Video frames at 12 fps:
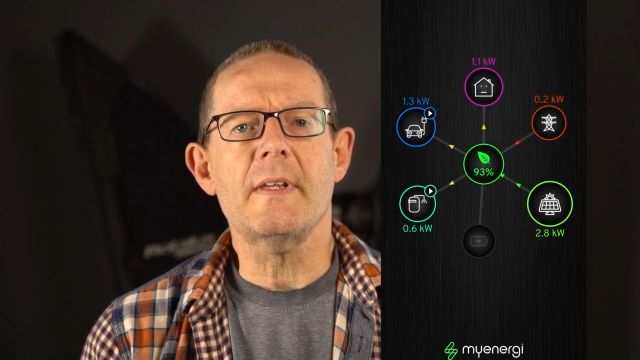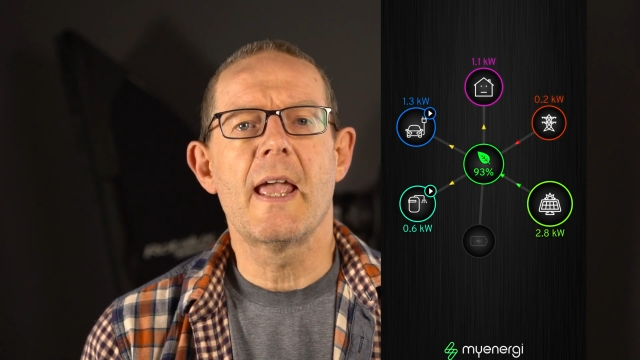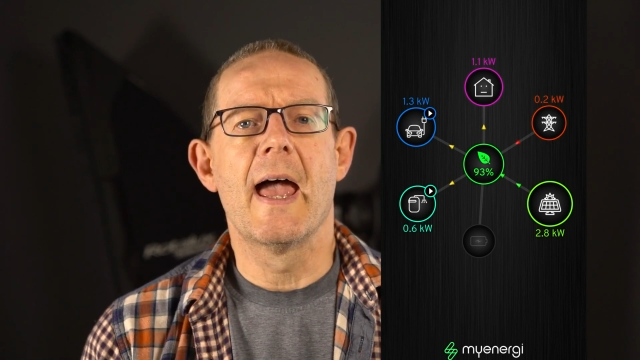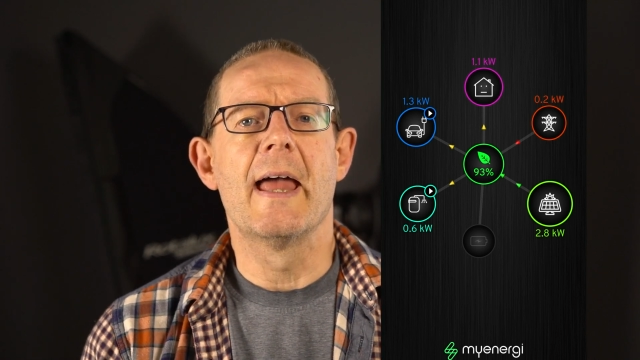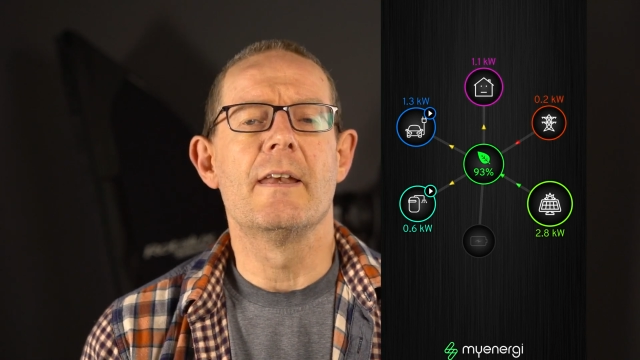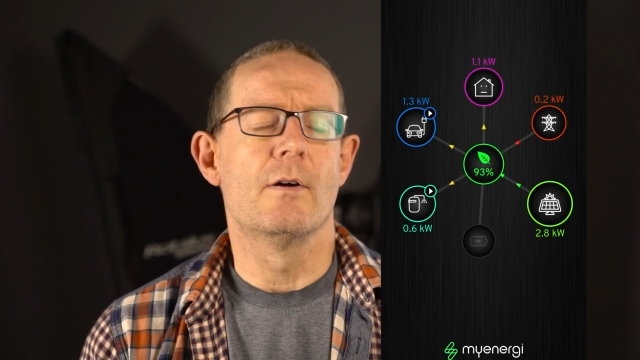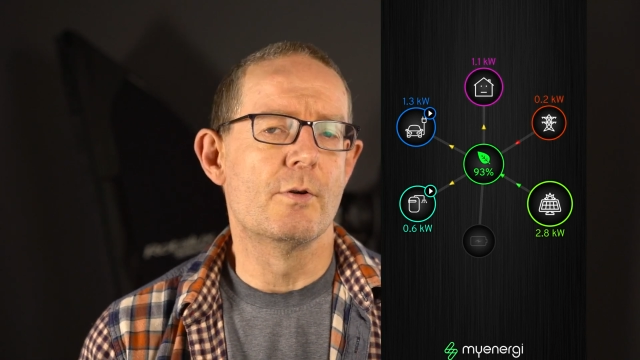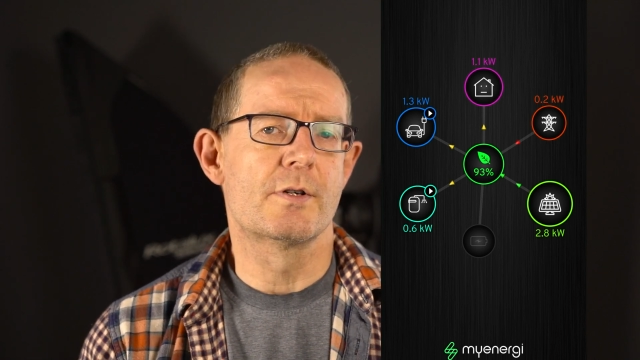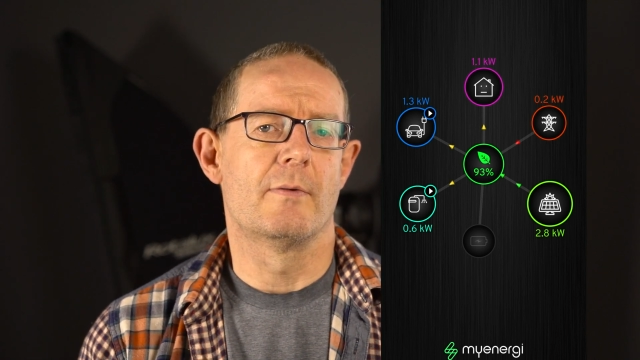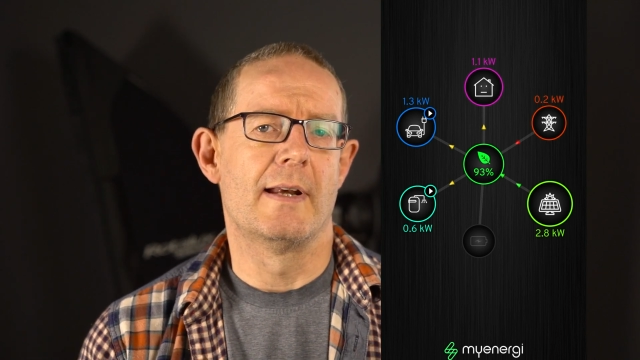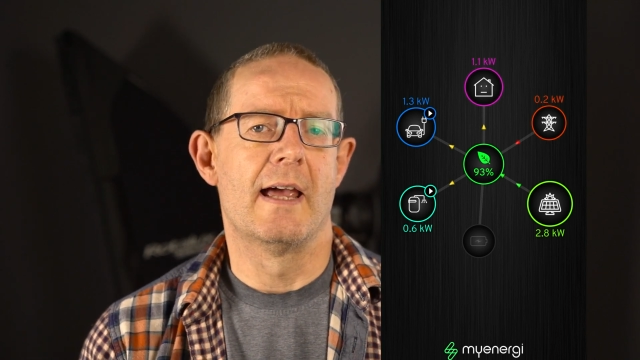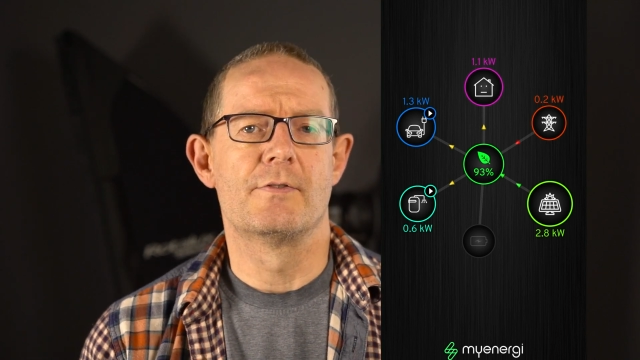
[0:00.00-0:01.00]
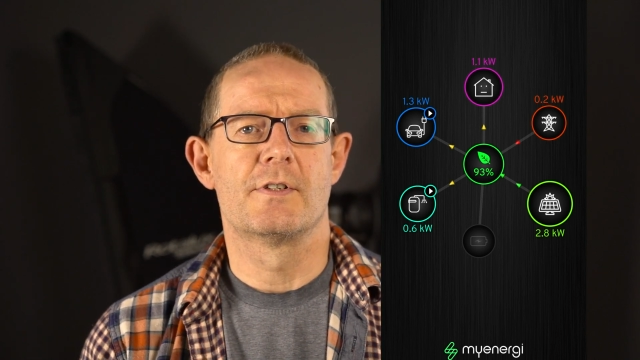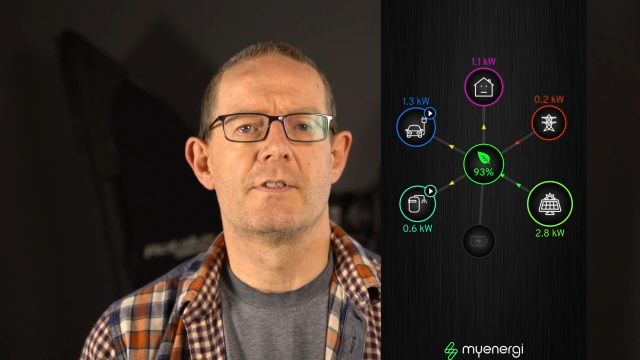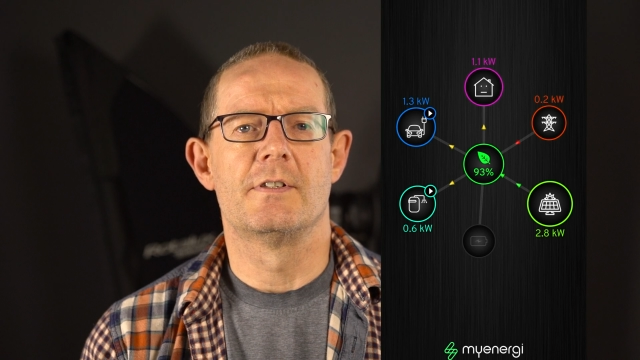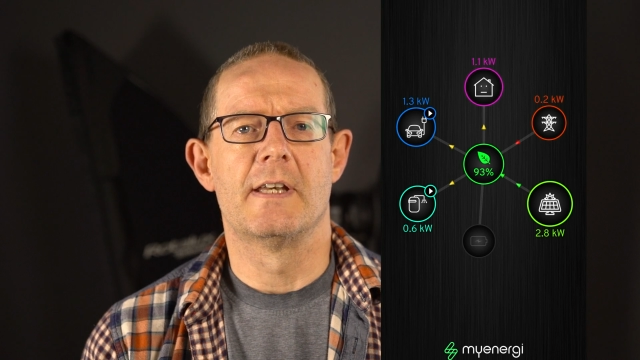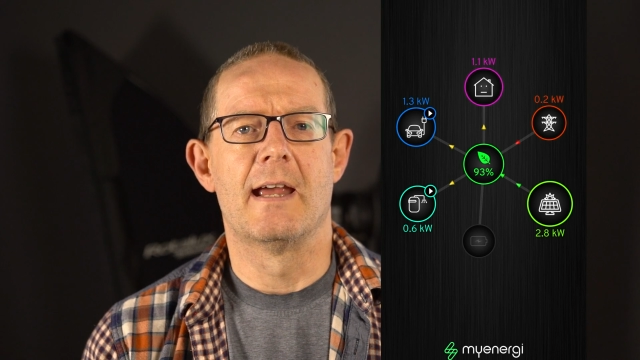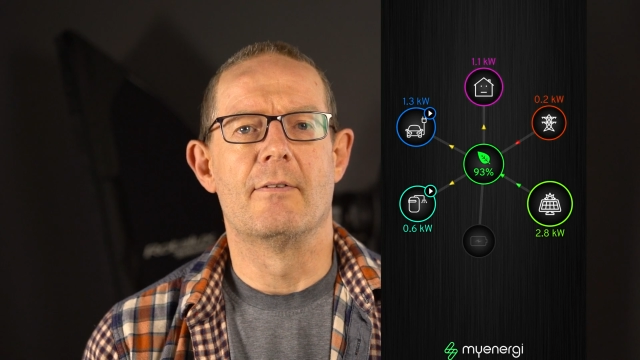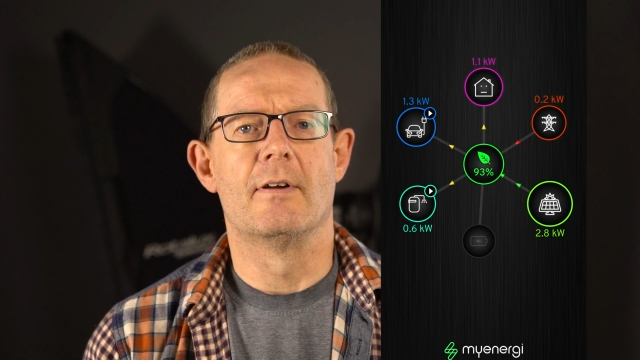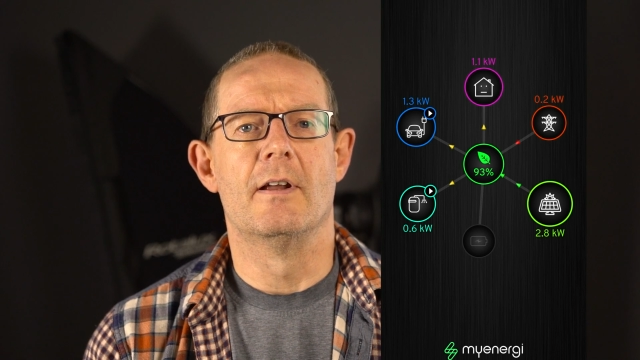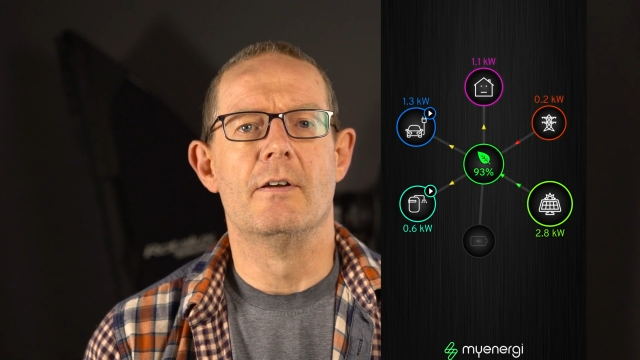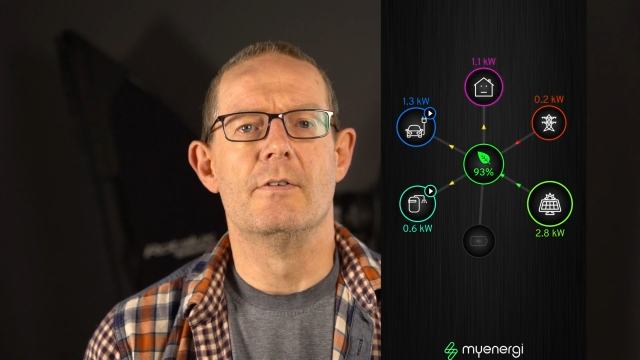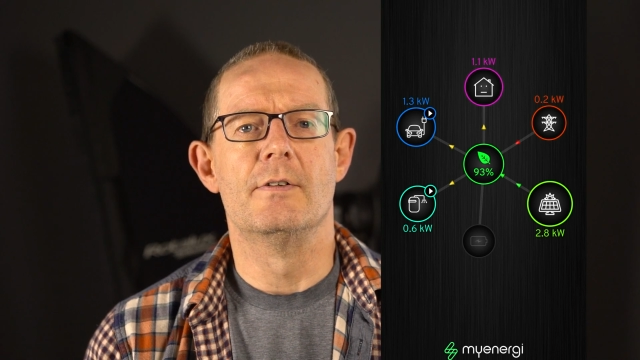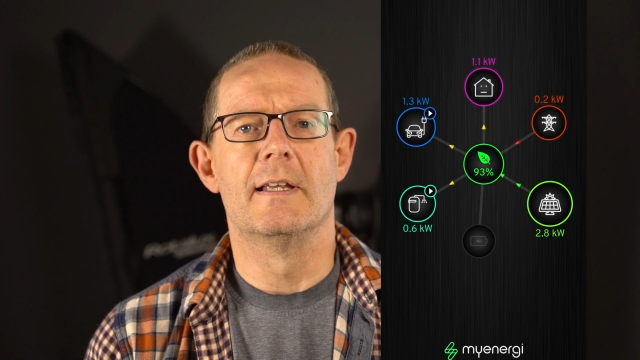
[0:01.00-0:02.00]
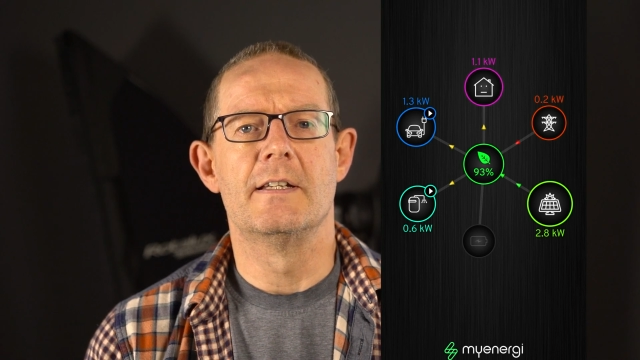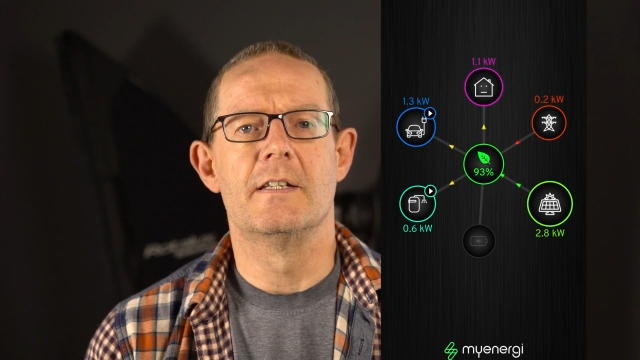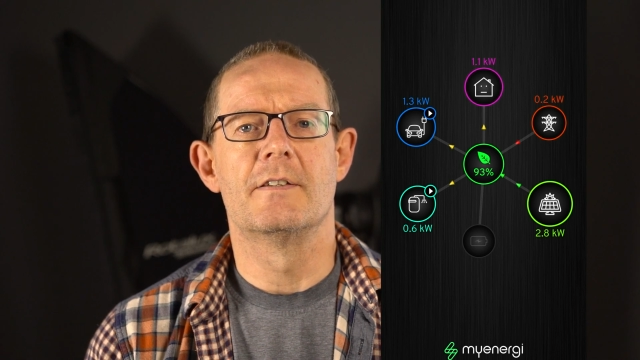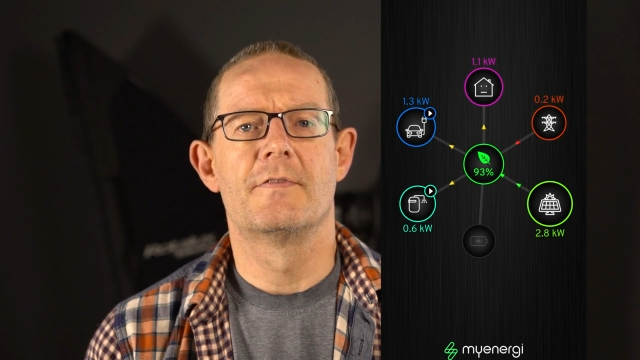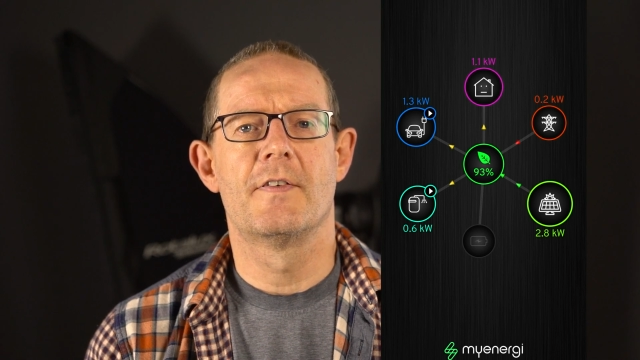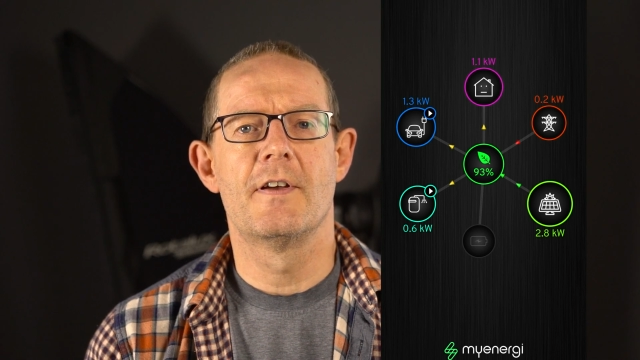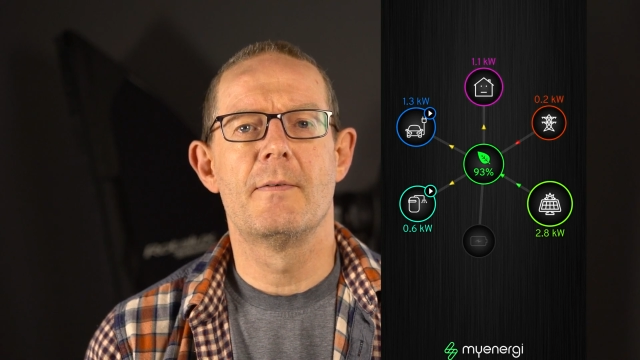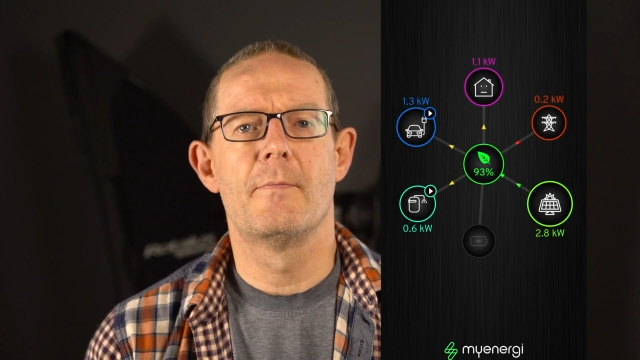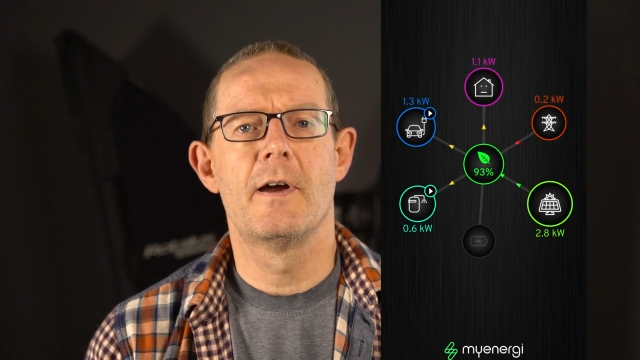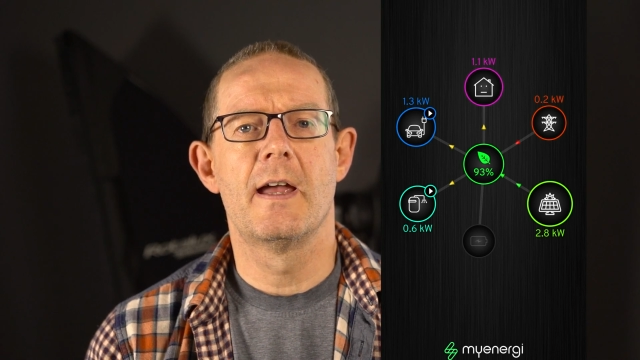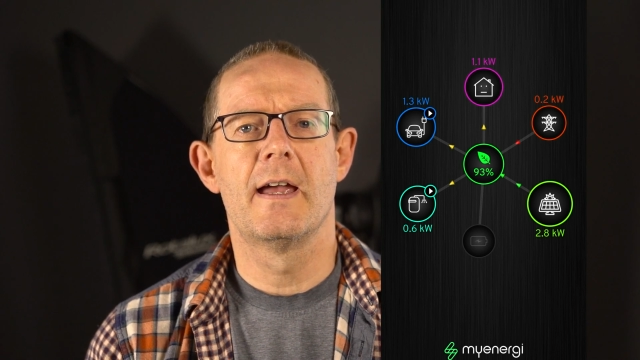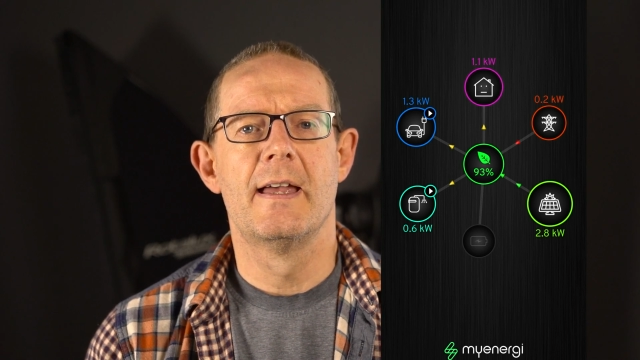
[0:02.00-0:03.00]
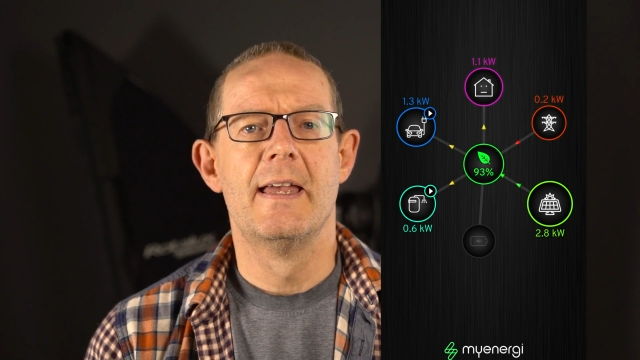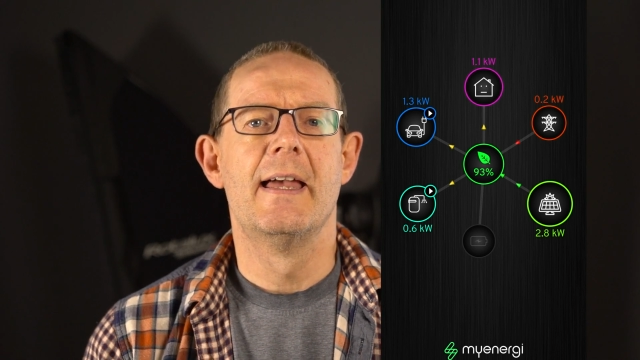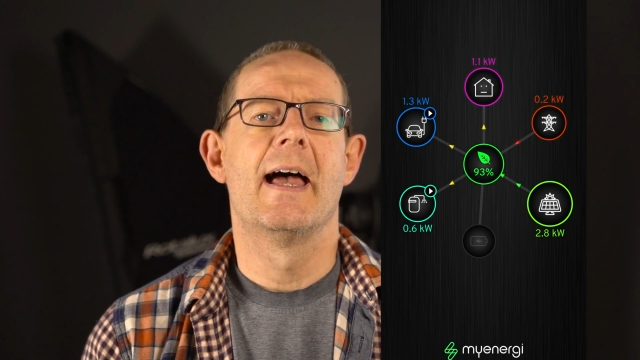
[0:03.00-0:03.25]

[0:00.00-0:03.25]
And it also allows us to download latest firmware